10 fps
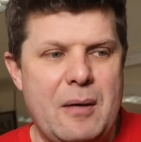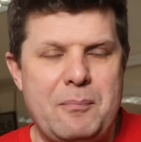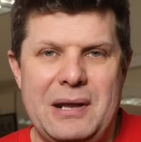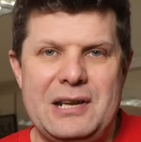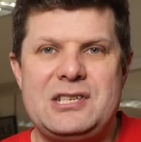
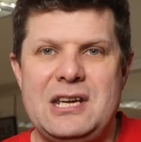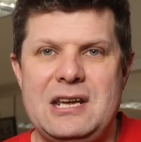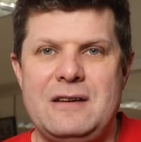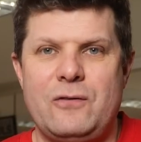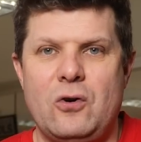
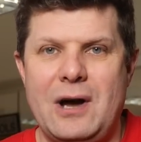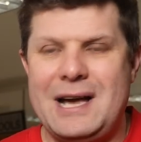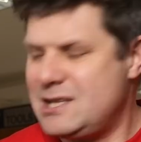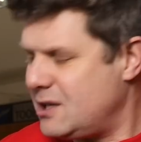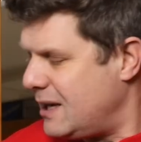ability for
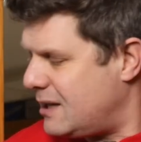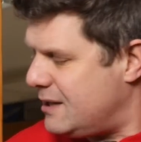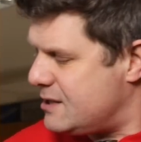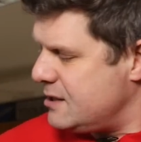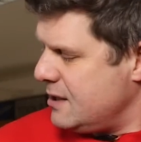a
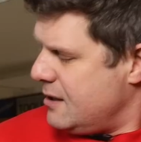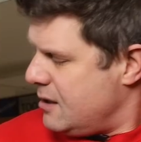cyclist.